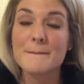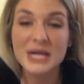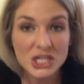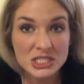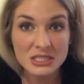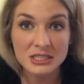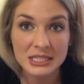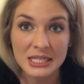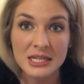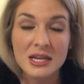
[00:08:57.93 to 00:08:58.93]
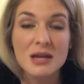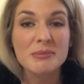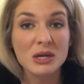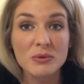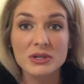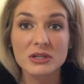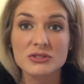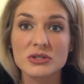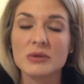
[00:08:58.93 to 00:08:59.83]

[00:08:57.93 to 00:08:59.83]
personally, but I want y'all to.